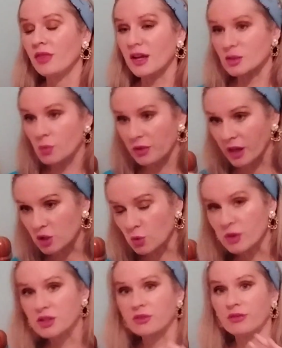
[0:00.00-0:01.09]
that's when that
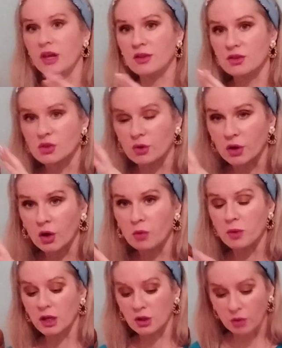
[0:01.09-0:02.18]
twist of faith is going to come
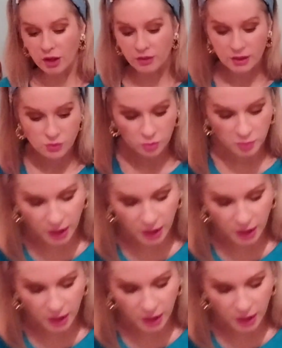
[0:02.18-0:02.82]
in. Okay, that's what I'm